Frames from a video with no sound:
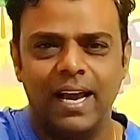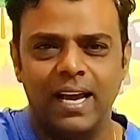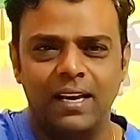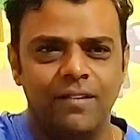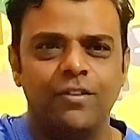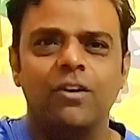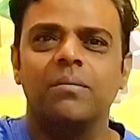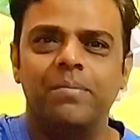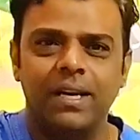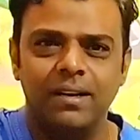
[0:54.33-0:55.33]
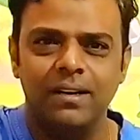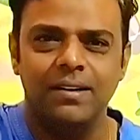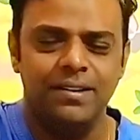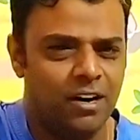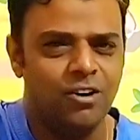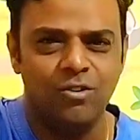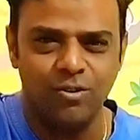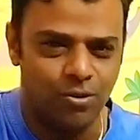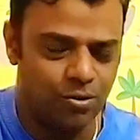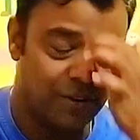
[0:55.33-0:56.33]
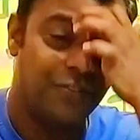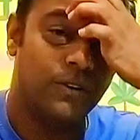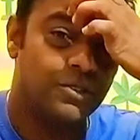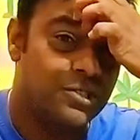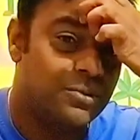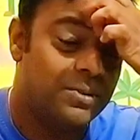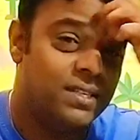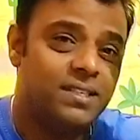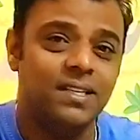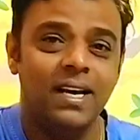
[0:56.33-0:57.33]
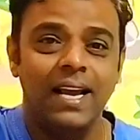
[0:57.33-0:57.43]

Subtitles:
And if you're a beginner, young or old, if you're a student,